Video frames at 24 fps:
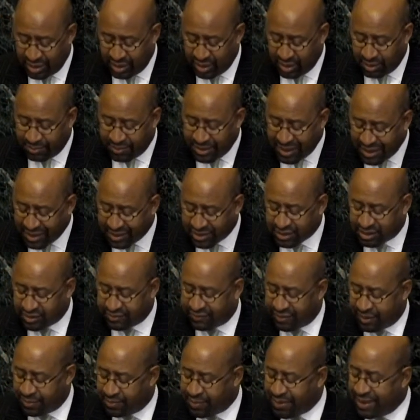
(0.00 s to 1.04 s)
the positive
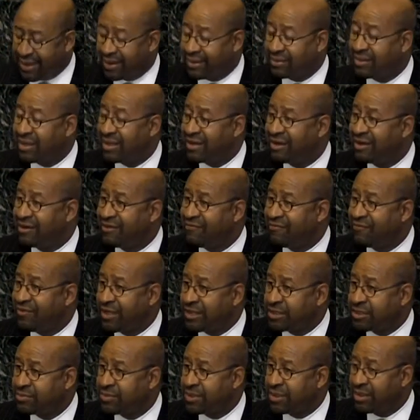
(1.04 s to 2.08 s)
impact that an
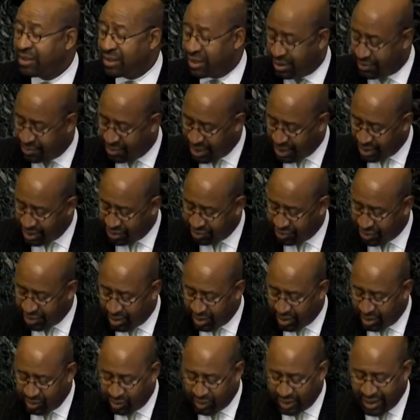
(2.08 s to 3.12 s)
investment in a
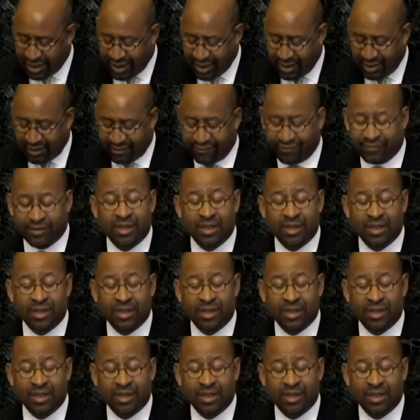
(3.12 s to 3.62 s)
marathon would have